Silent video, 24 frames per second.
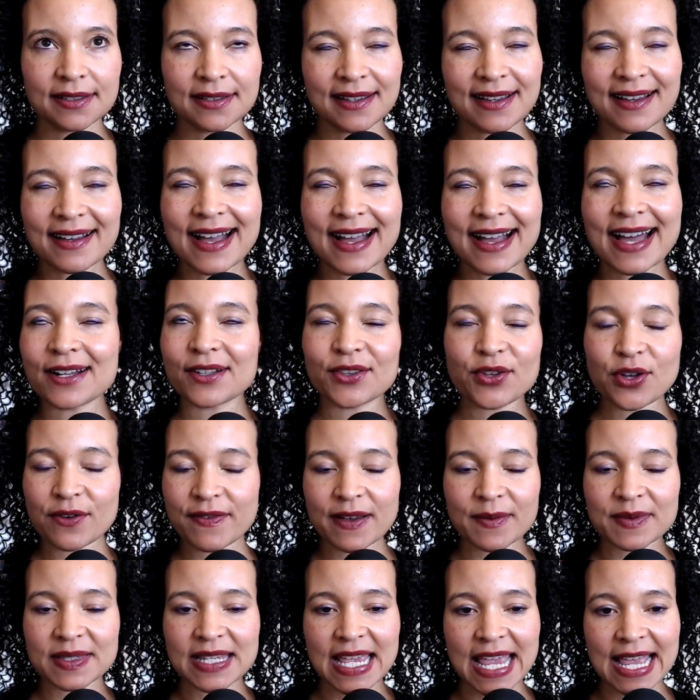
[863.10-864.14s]
I don't know if I'm
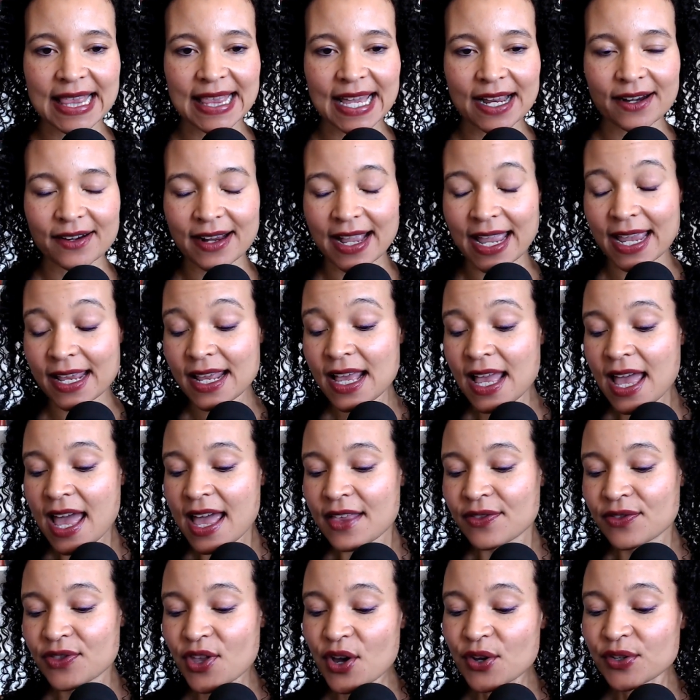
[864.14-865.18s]
saying that right.
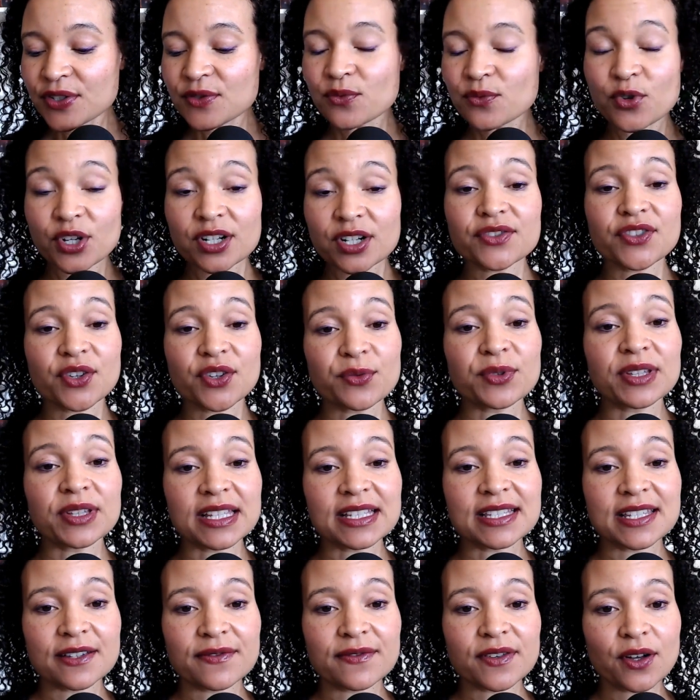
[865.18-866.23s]
Those words are really
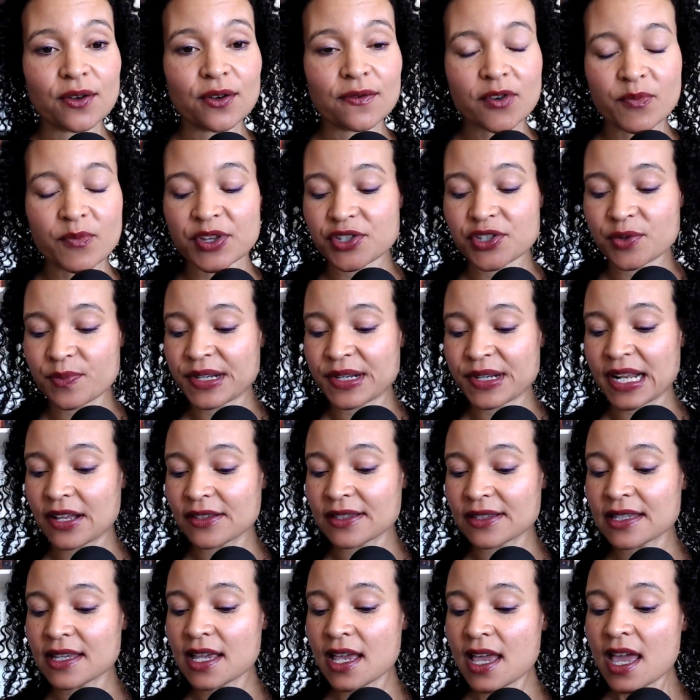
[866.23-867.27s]
difficult for me to
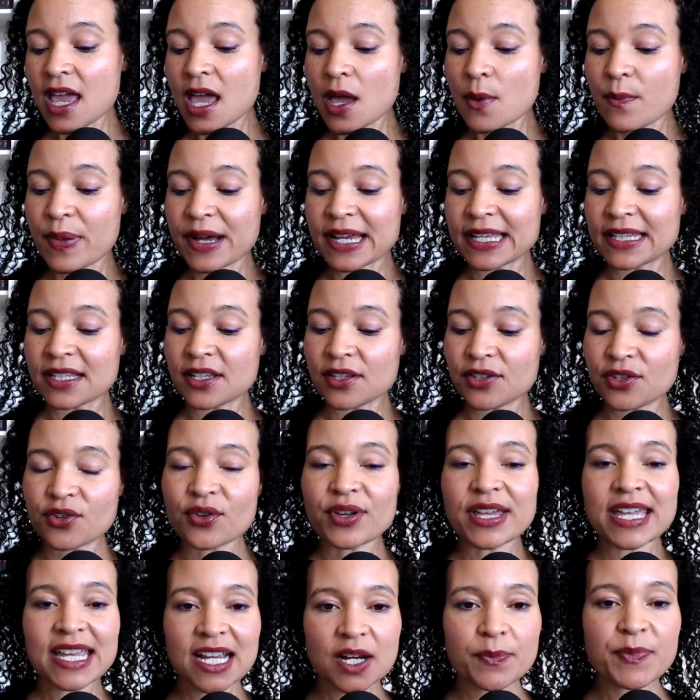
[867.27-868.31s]
pronounce, but you'll
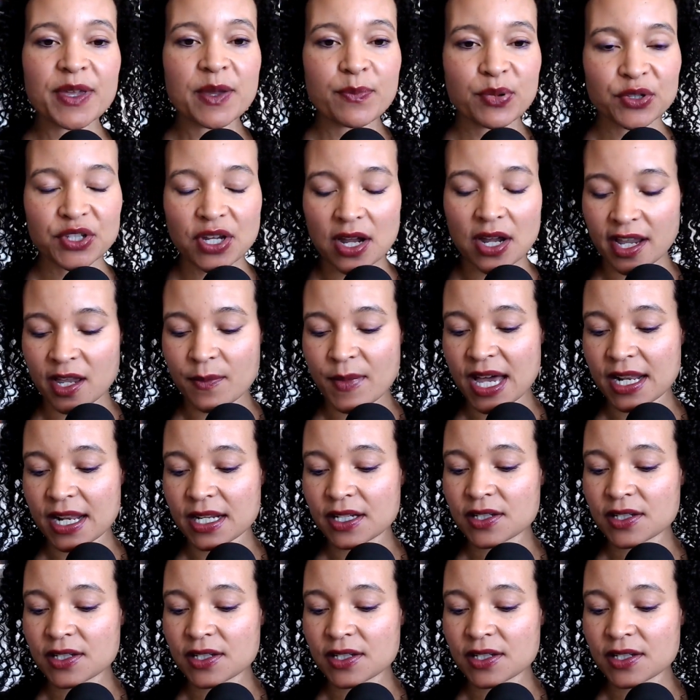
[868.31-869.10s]
hear people talking about it.